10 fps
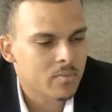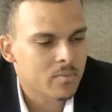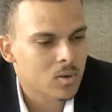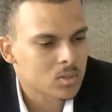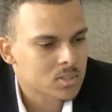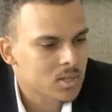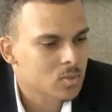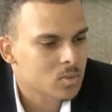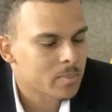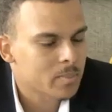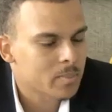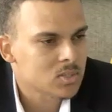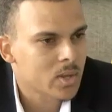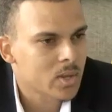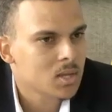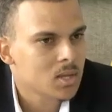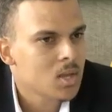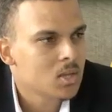or follow central bank's website,